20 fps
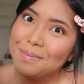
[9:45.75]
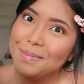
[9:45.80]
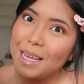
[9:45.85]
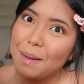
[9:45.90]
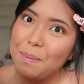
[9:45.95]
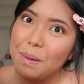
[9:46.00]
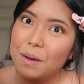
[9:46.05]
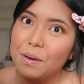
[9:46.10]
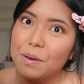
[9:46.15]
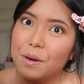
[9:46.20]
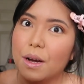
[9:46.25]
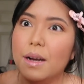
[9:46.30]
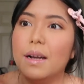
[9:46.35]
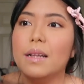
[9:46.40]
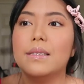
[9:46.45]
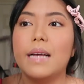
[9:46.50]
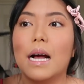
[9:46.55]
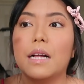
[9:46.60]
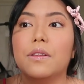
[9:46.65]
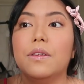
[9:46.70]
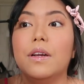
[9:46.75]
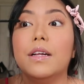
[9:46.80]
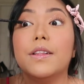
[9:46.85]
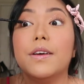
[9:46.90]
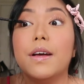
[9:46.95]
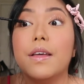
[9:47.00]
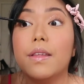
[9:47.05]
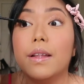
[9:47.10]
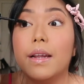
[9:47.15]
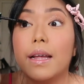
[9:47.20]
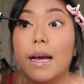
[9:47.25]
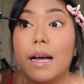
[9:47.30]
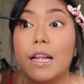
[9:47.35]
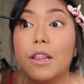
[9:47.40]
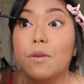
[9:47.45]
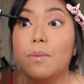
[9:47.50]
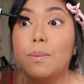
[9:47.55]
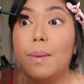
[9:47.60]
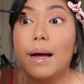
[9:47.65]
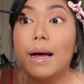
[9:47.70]
Sabi ko, girl, sakto na to. And then I
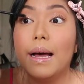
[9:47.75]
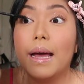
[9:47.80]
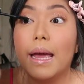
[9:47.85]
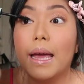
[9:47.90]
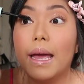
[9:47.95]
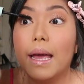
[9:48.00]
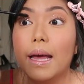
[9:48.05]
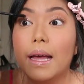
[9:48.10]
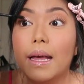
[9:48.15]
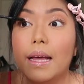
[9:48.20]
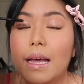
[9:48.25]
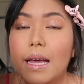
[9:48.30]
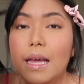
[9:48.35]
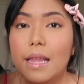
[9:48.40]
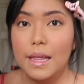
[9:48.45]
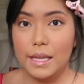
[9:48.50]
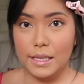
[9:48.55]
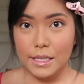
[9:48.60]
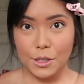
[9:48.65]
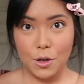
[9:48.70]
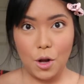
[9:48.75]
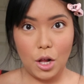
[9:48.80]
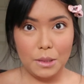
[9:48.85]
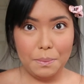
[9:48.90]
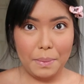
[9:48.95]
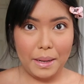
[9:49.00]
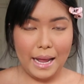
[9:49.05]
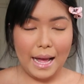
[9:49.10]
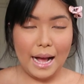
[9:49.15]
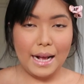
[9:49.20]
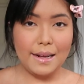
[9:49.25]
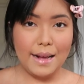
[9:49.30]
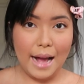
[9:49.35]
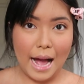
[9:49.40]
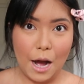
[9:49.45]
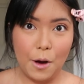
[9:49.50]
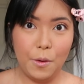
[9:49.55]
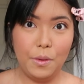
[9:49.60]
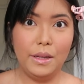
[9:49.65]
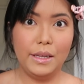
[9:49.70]
had to buy, this is called pala a
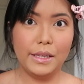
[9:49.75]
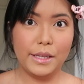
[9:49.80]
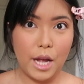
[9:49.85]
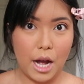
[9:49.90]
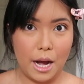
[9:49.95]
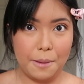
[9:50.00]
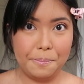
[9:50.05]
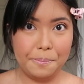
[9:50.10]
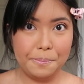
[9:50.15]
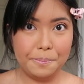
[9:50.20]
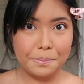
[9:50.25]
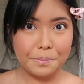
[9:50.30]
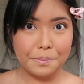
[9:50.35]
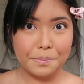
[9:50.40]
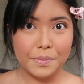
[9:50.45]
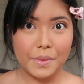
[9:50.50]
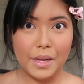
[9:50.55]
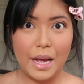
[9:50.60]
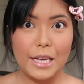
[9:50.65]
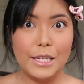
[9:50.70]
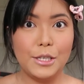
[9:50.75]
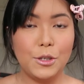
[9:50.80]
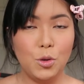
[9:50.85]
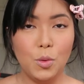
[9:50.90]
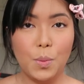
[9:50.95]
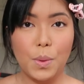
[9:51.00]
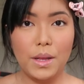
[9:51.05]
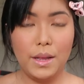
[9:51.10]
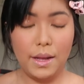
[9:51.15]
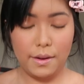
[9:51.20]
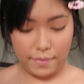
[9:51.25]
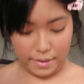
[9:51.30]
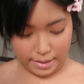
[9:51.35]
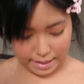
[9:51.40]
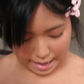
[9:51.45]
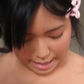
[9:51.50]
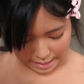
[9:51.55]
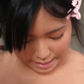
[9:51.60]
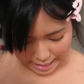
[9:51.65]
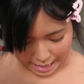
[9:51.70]
COWL top. I super love it.
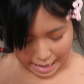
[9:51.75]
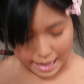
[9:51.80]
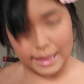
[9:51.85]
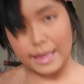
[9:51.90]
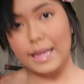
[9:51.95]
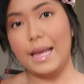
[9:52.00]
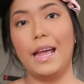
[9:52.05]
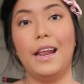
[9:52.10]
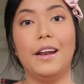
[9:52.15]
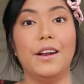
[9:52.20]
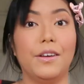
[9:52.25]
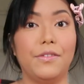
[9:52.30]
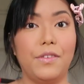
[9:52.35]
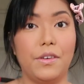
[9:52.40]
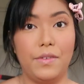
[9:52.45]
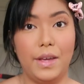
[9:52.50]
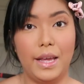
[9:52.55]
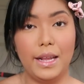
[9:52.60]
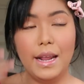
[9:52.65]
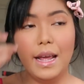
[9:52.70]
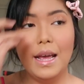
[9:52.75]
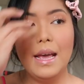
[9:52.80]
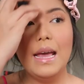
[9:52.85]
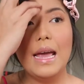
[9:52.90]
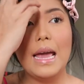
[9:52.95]
I can't get enough of it.